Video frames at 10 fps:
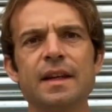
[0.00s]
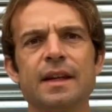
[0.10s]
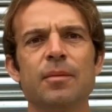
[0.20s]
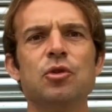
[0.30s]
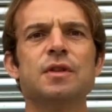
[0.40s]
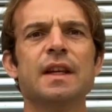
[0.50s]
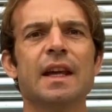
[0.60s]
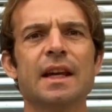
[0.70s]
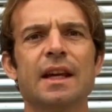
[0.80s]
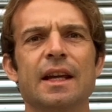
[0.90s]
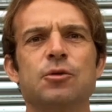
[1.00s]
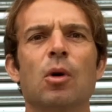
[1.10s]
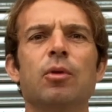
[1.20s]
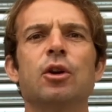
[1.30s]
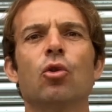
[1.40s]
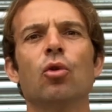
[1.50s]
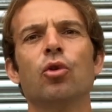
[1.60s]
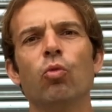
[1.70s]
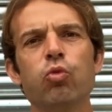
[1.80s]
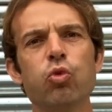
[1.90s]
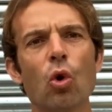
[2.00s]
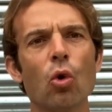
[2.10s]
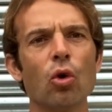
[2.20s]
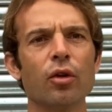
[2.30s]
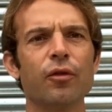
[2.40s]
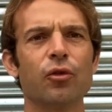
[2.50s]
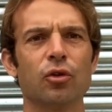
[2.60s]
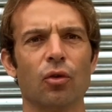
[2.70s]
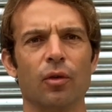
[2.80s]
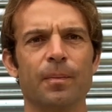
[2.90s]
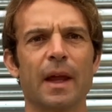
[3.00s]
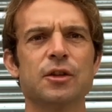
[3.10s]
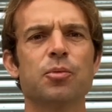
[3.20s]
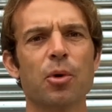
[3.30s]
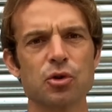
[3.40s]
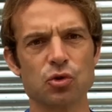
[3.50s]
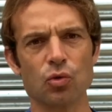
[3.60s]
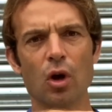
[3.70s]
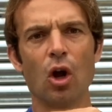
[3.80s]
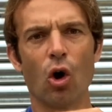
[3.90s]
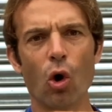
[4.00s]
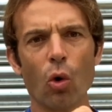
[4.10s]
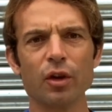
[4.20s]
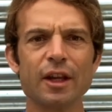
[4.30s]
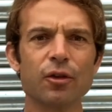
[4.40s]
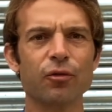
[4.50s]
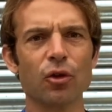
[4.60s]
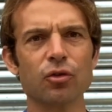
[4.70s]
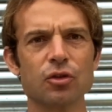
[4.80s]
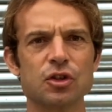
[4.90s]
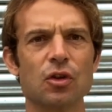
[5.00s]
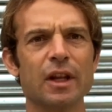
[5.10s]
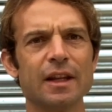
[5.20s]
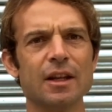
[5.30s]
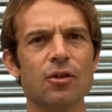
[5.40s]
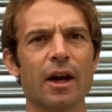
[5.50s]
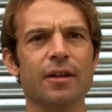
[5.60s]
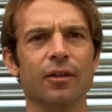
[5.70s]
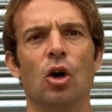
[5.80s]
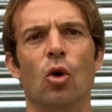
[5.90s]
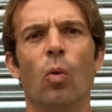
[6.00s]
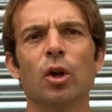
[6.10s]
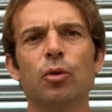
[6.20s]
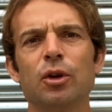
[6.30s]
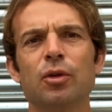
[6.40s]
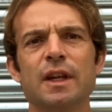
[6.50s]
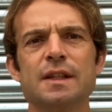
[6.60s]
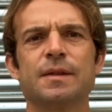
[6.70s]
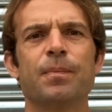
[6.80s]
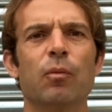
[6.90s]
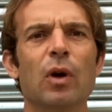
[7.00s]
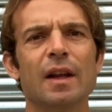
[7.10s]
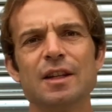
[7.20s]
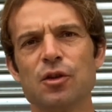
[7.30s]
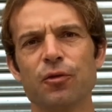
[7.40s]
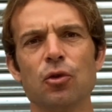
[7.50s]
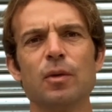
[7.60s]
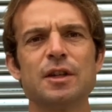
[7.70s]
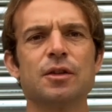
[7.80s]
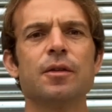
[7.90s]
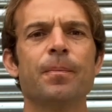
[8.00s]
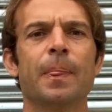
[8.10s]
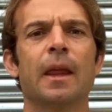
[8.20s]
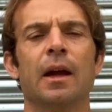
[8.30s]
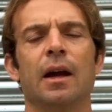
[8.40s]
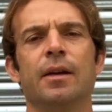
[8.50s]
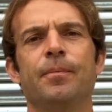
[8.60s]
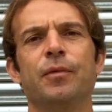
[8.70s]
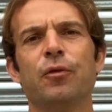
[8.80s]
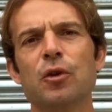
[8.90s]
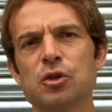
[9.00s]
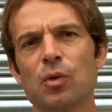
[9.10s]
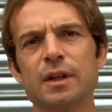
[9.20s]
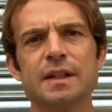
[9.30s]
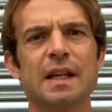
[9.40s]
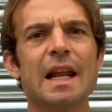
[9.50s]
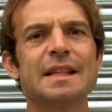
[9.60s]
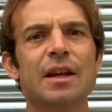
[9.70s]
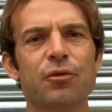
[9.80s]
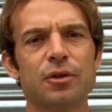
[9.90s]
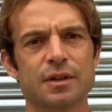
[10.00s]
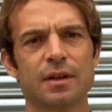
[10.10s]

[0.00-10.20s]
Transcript: I'm using here is what we call the roll of the throttle, as opposed to holding the throttle solid in your hand. Why do we do this? Well, there's a few reasons. The first one is less effort.